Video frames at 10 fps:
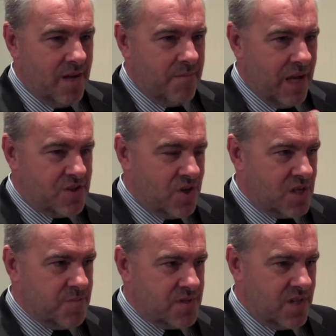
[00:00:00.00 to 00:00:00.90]
make
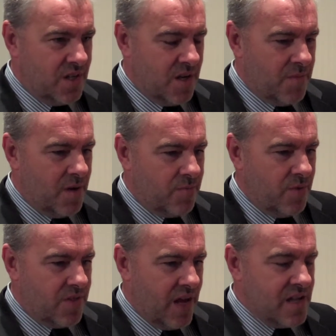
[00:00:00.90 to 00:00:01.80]
judgments, and come up
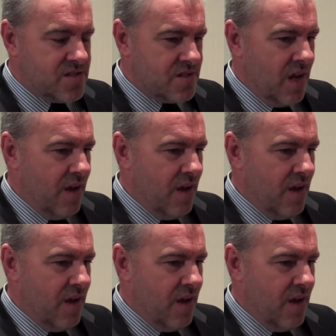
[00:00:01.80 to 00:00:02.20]
with answers